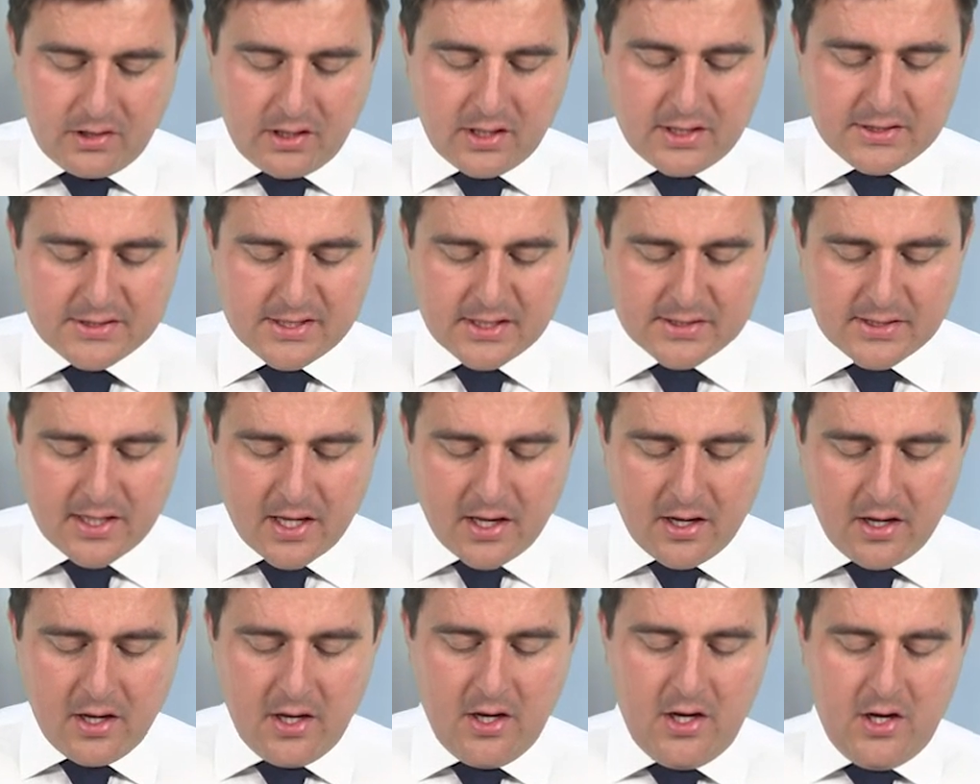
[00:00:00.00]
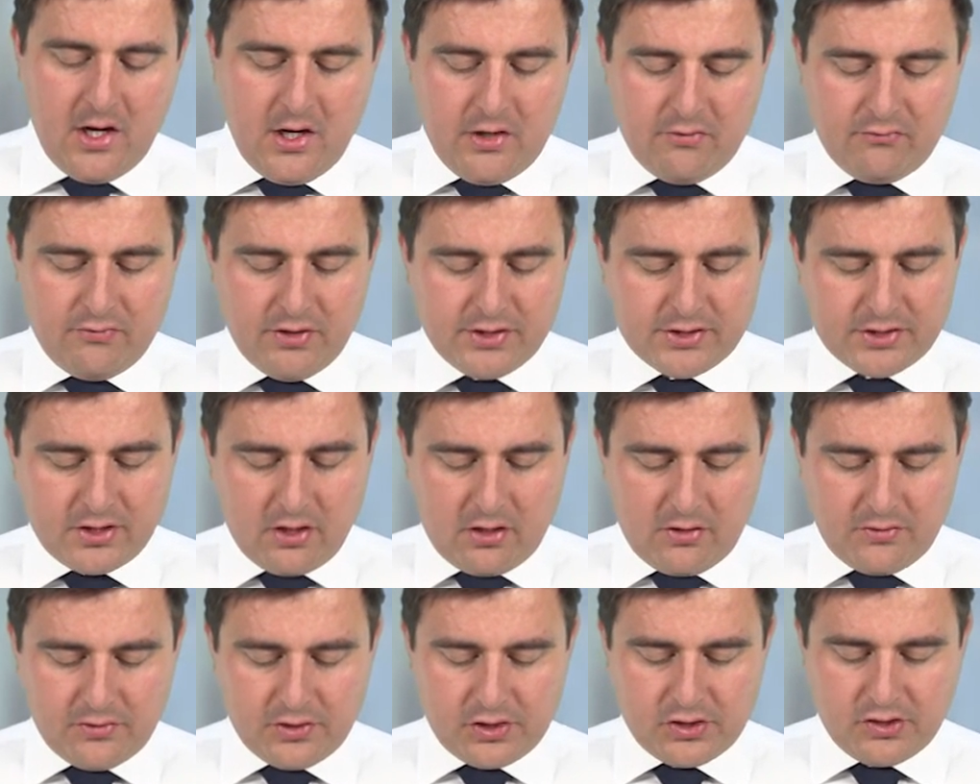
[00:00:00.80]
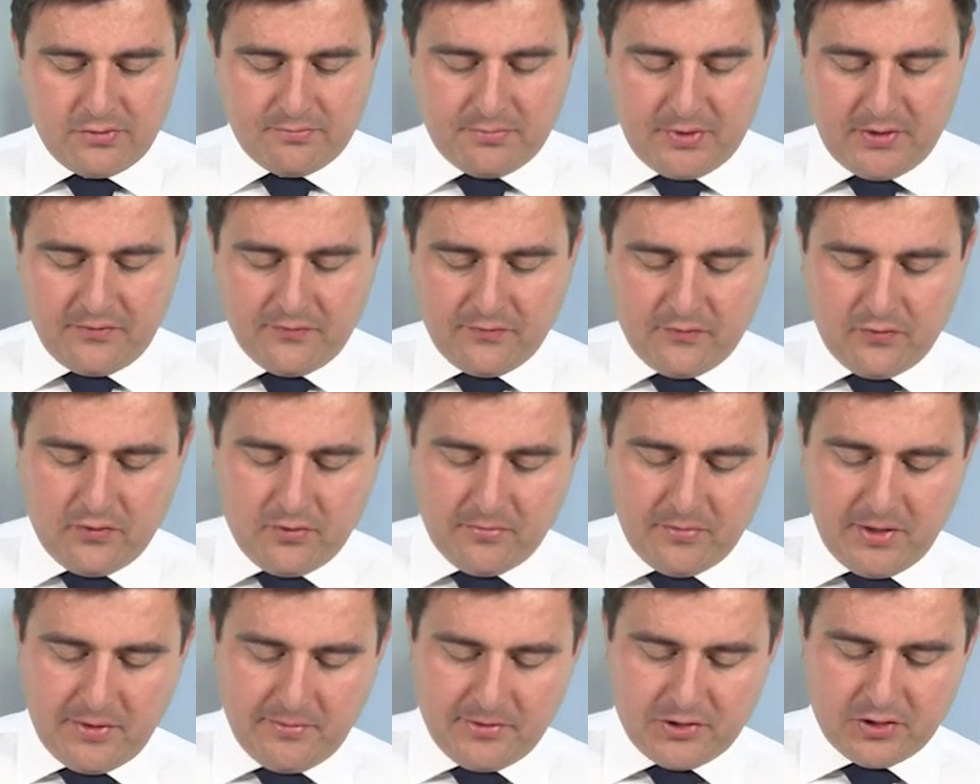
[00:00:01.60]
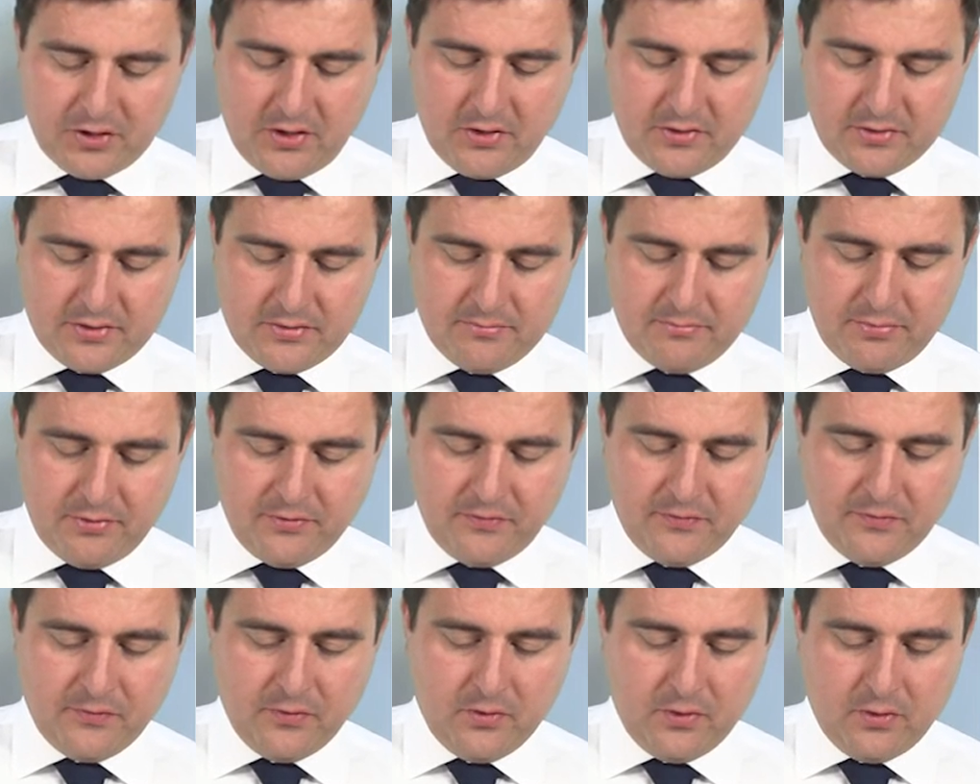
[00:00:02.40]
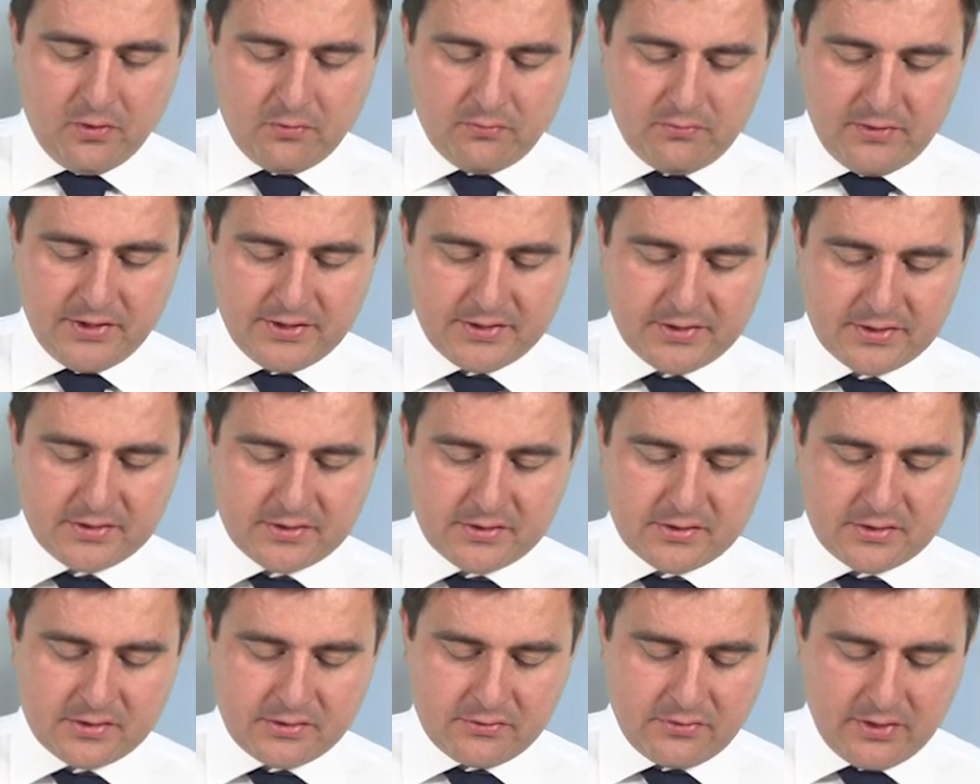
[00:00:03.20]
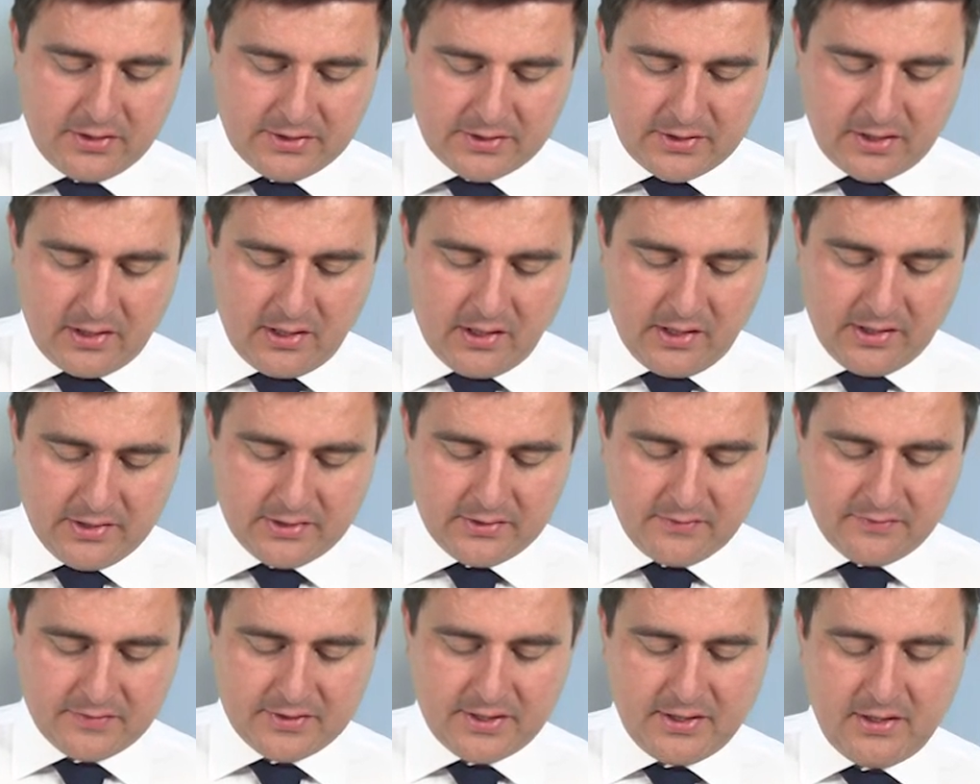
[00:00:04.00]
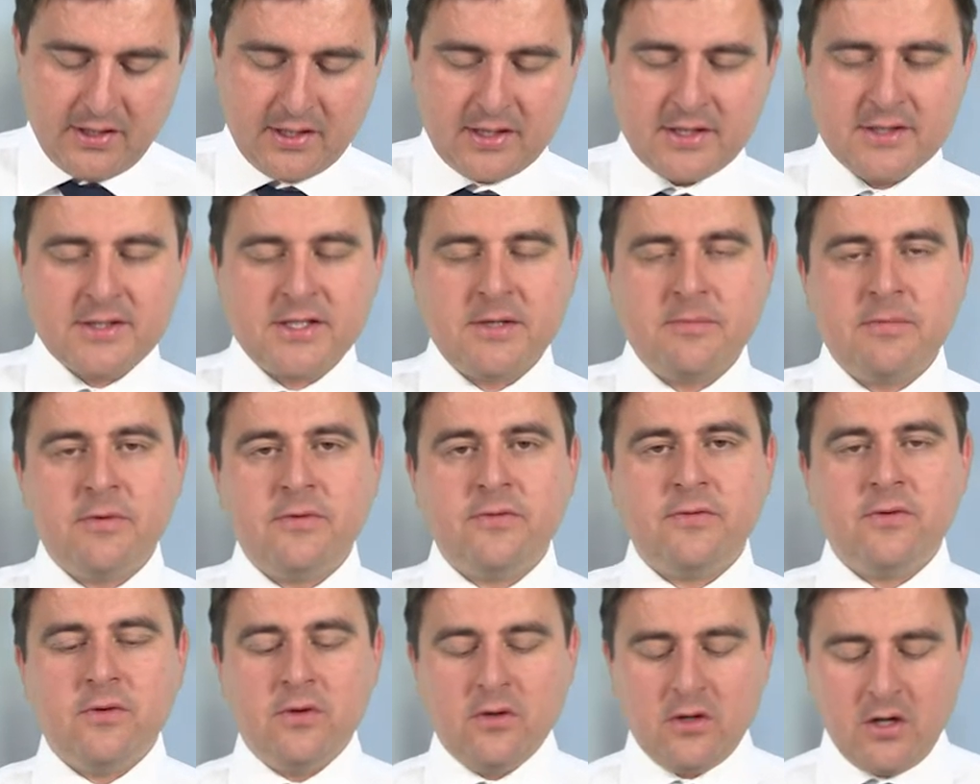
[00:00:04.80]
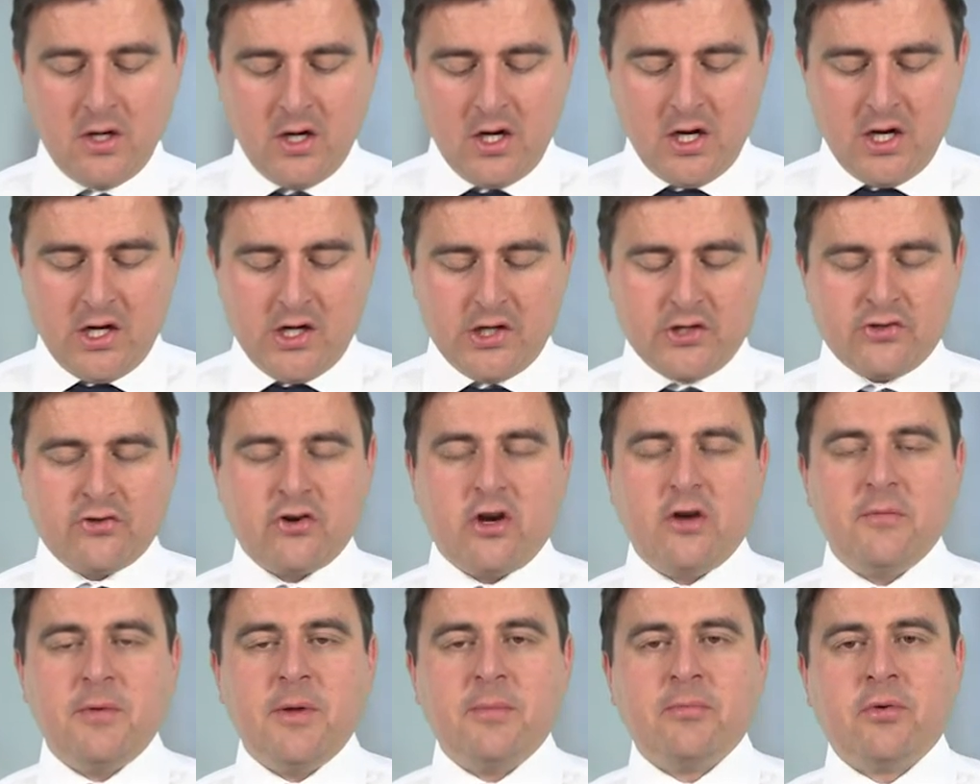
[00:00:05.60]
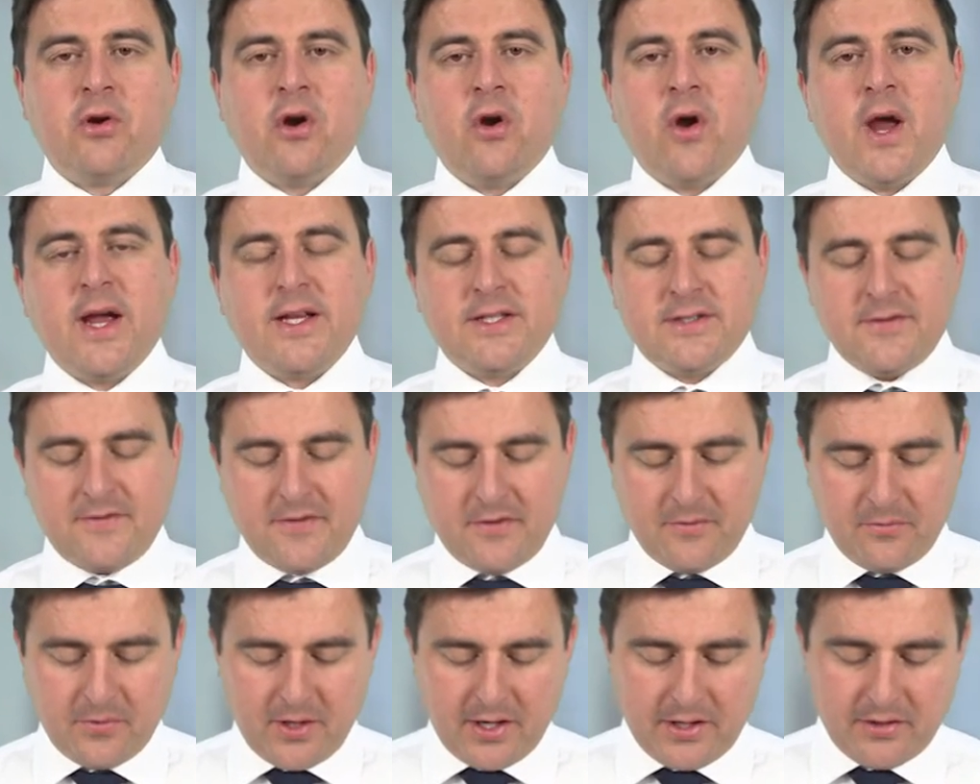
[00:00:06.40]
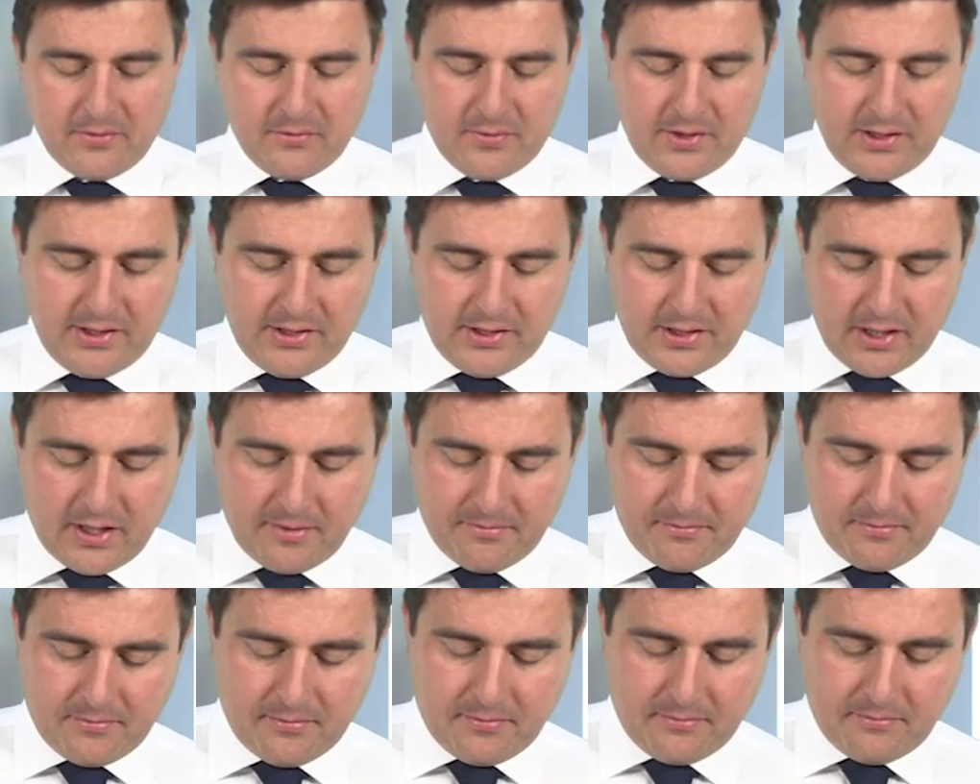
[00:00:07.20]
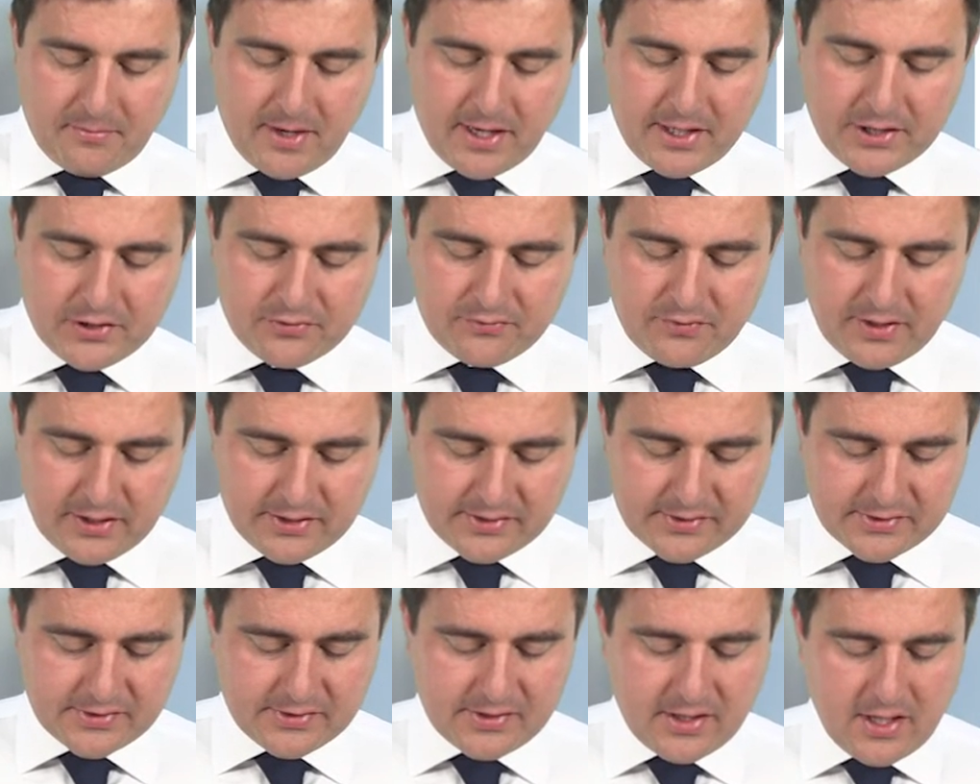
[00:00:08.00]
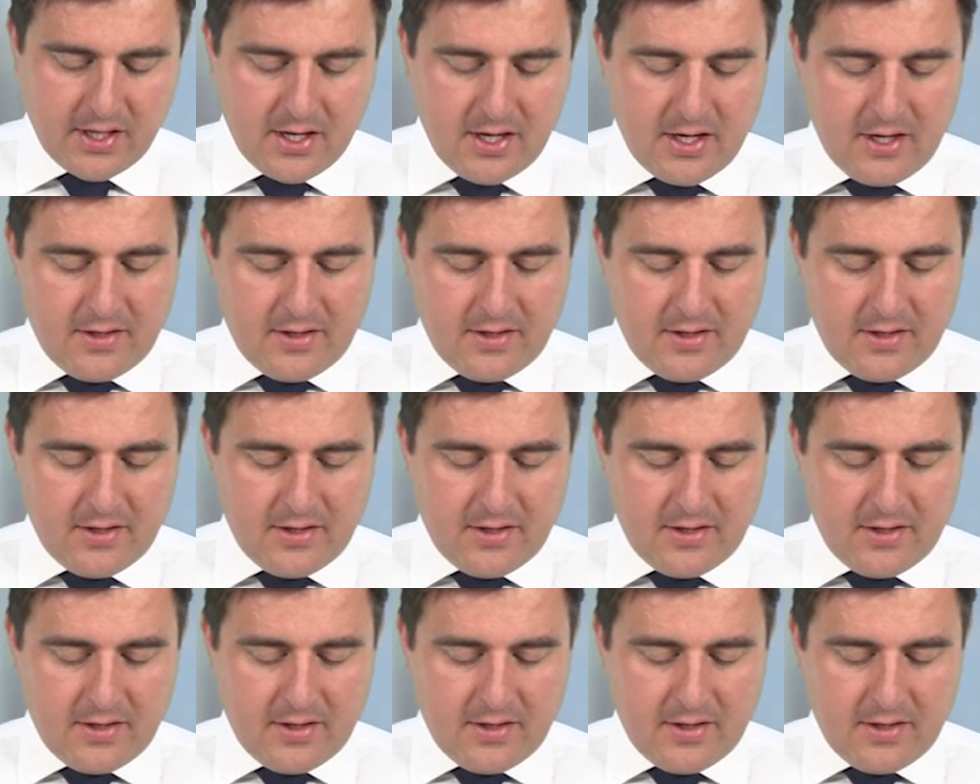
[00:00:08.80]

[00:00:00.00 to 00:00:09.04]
It says there, risk tolerance should be formally chosen before risks crystallize. Obviously, like I said before, trying to be proactive in the way that we manage risks.